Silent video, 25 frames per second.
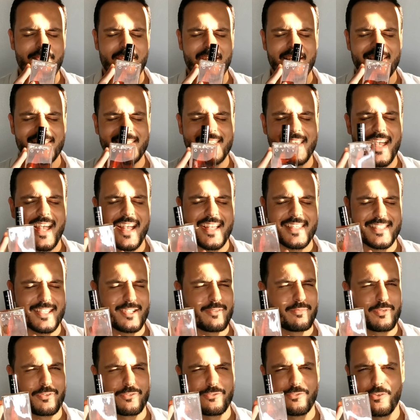
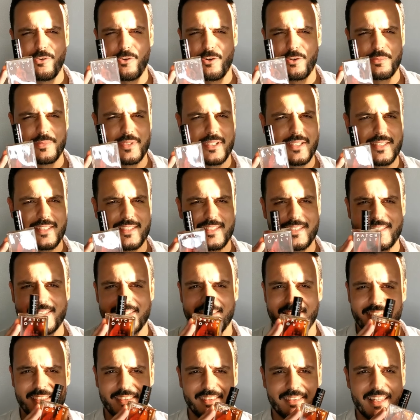Fantastic
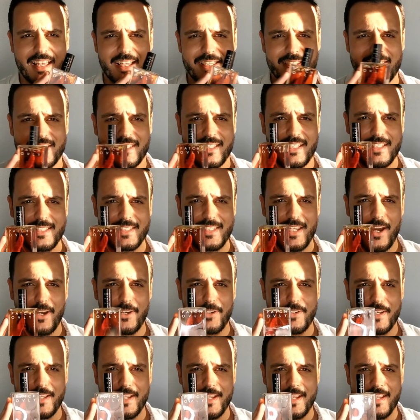performance, lasts the
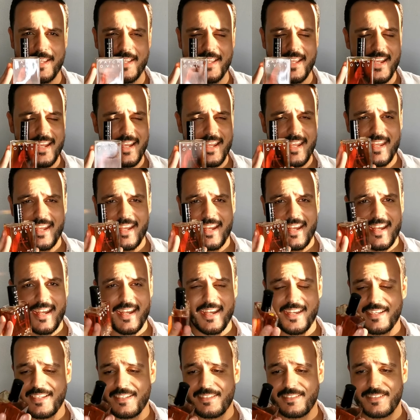entire day,
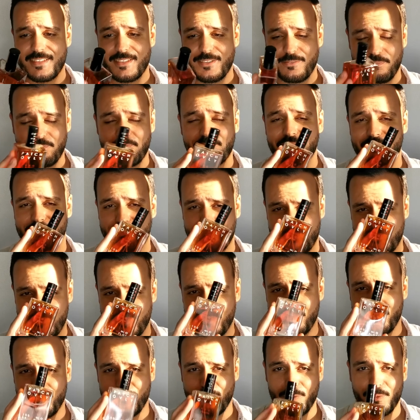and
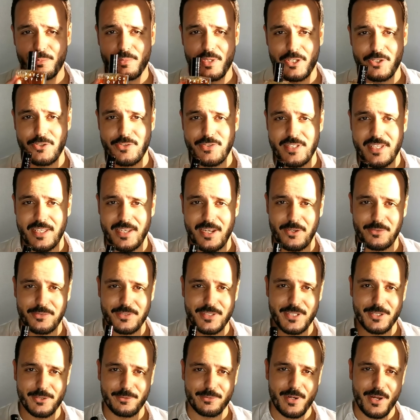will make you stand
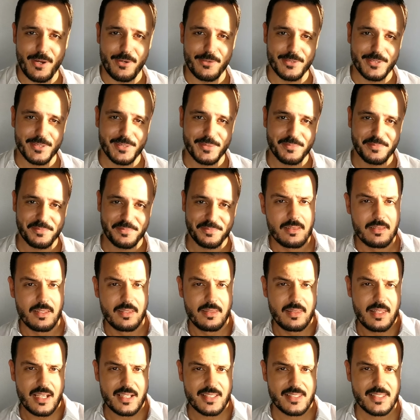out in the crowd.
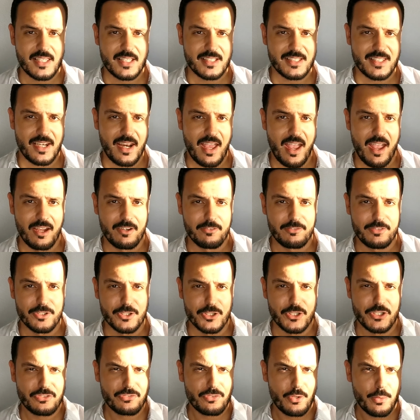The next scent that I have
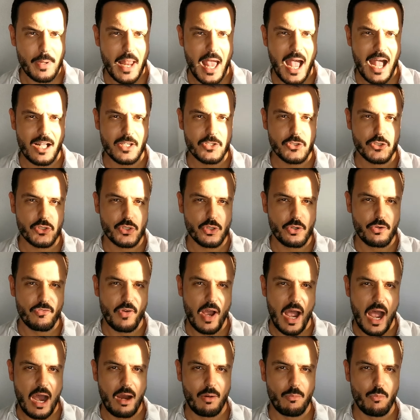here is from House
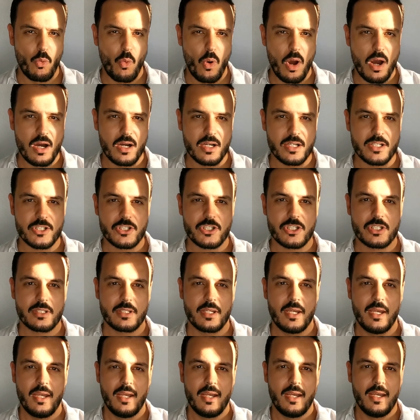of
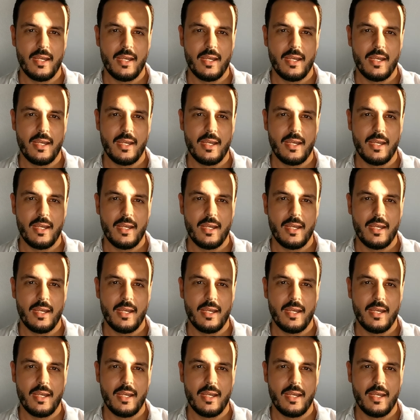Amouage.